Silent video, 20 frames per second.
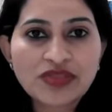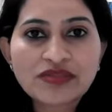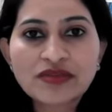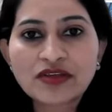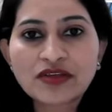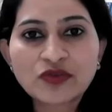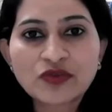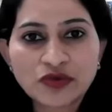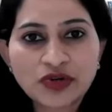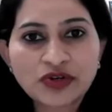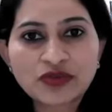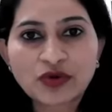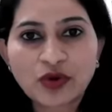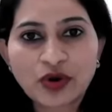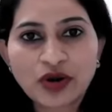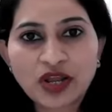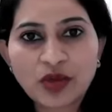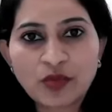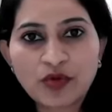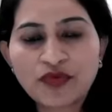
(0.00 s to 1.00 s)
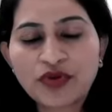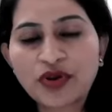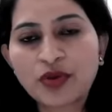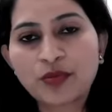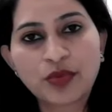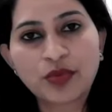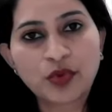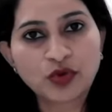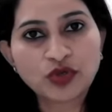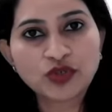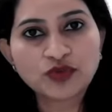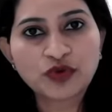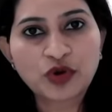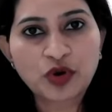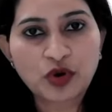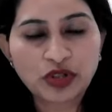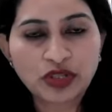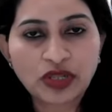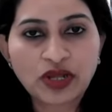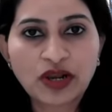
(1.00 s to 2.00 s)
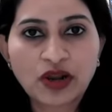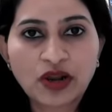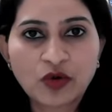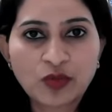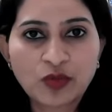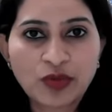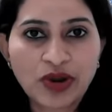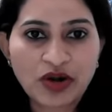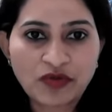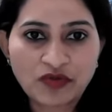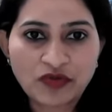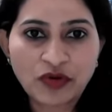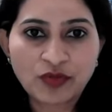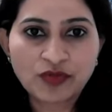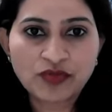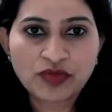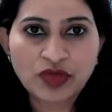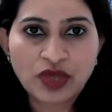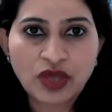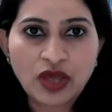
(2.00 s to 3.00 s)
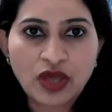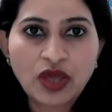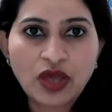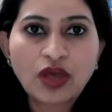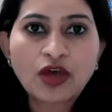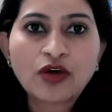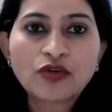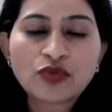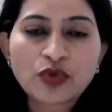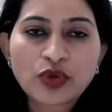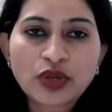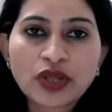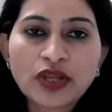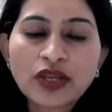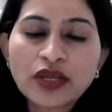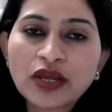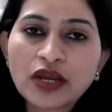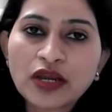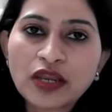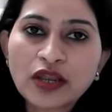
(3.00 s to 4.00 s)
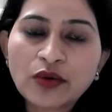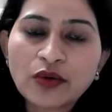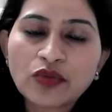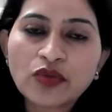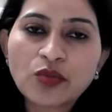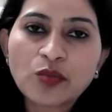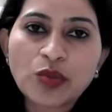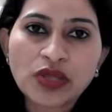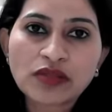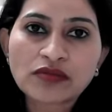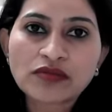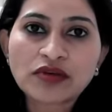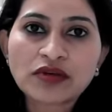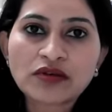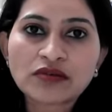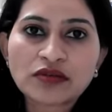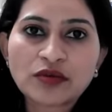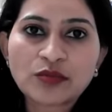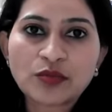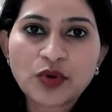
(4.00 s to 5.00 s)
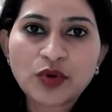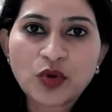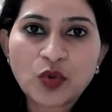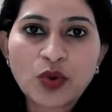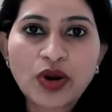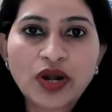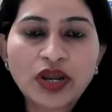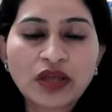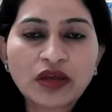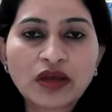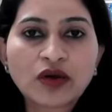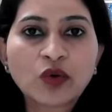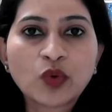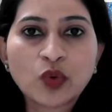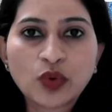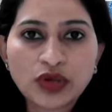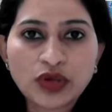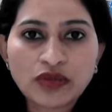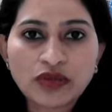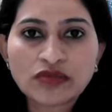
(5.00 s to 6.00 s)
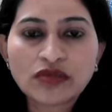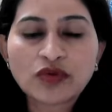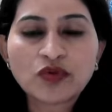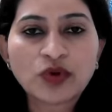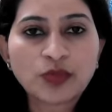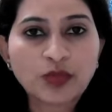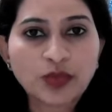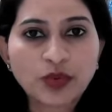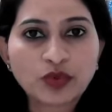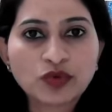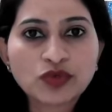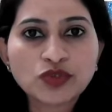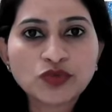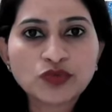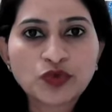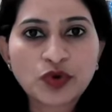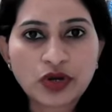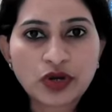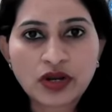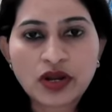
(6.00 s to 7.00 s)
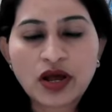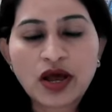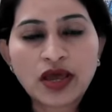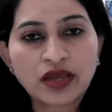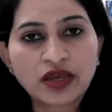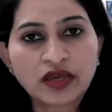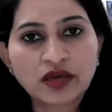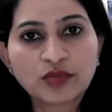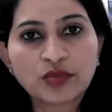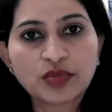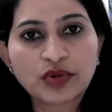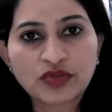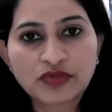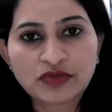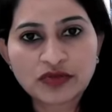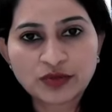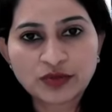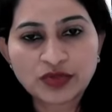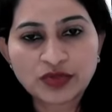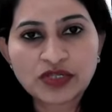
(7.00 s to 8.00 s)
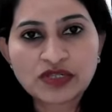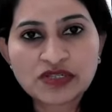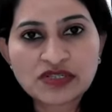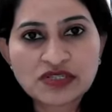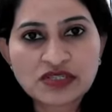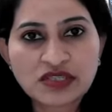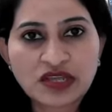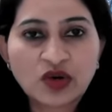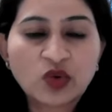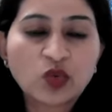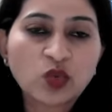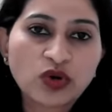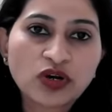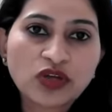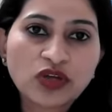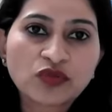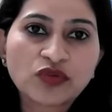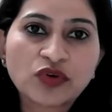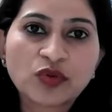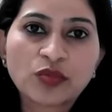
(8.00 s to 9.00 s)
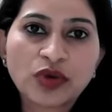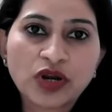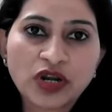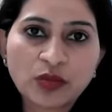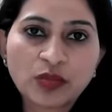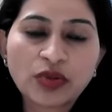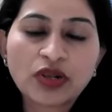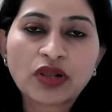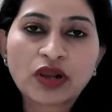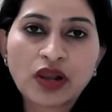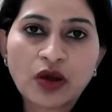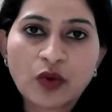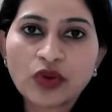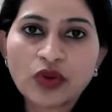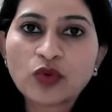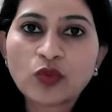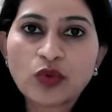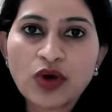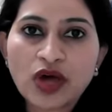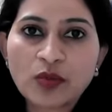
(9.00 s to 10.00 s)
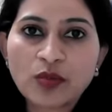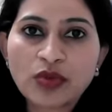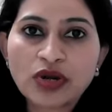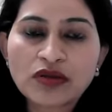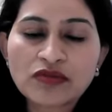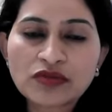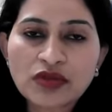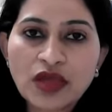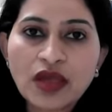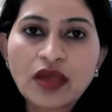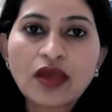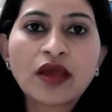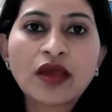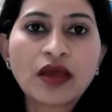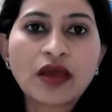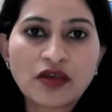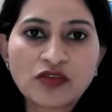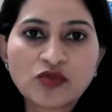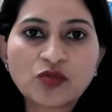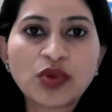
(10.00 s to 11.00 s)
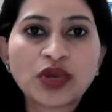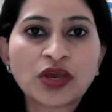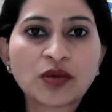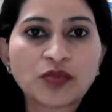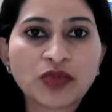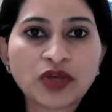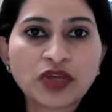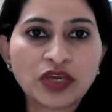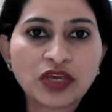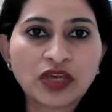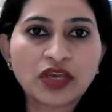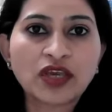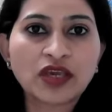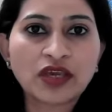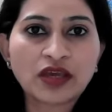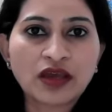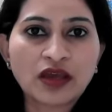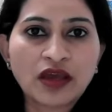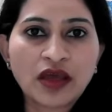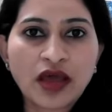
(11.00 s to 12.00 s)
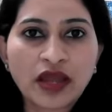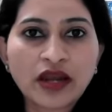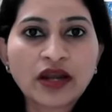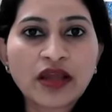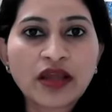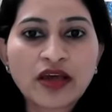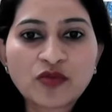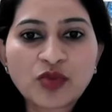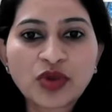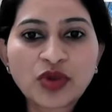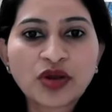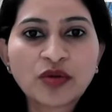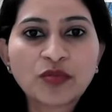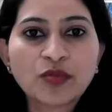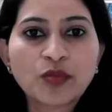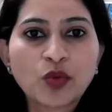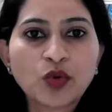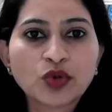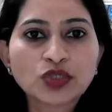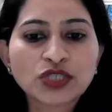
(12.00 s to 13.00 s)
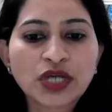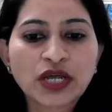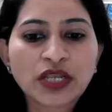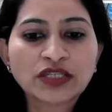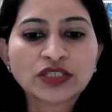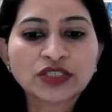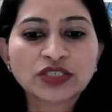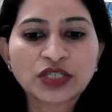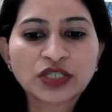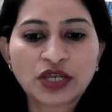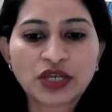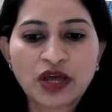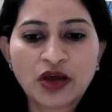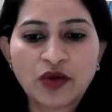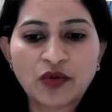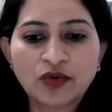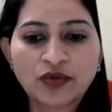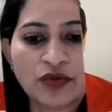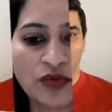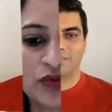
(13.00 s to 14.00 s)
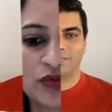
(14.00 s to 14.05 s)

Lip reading: size fits all type of an approach for all the cloud platforms. So really getting to the basics and providing a cohesive approach for our IAM principles that works for multiple cloud environments has become the key, and it has become more challenging now.